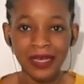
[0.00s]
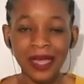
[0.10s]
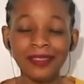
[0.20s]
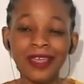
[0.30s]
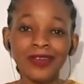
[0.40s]

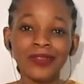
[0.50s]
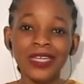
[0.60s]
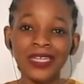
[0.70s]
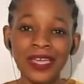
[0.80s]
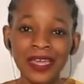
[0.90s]
At the end of
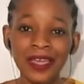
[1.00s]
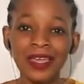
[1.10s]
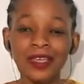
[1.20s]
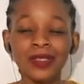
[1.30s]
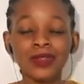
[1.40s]
the day,
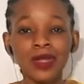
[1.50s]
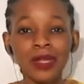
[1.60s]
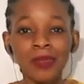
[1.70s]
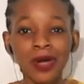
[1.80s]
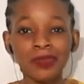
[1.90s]
it's all
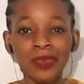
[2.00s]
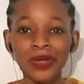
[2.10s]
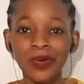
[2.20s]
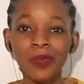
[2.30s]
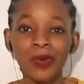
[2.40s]
about
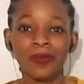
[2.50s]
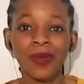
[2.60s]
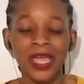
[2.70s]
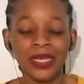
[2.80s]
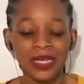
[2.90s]
being
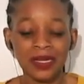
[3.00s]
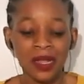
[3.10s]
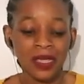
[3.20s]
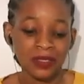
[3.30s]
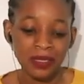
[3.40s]
open-minded.
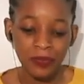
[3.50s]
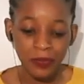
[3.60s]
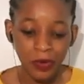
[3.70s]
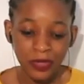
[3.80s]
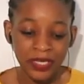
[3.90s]
Some
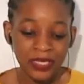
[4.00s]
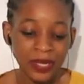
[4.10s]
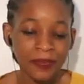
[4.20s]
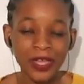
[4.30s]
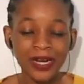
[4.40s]
people will see
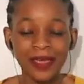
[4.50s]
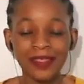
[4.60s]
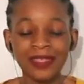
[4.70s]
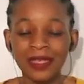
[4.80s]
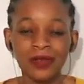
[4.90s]
something like
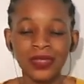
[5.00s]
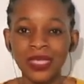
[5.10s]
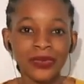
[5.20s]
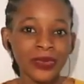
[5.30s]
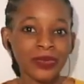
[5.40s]
this and they'll
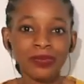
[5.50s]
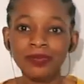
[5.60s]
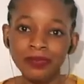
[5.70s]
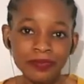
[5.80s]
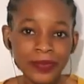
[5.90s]
say, no,
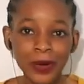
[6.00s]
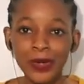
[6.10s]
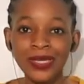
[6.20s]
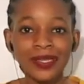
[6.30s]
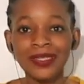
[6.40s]
I
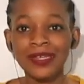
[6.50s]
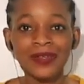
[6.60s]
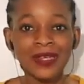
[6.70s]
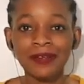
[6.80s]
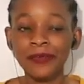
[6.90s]
won't listen
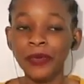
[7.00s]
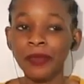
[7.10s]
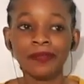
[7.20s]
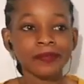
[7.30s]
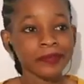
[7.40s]
to it.
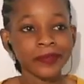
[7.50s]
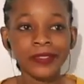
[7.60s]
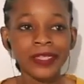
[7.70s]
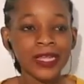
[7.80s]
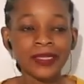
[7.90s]
No,
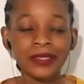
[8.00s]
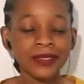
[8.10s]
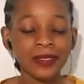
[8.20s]
that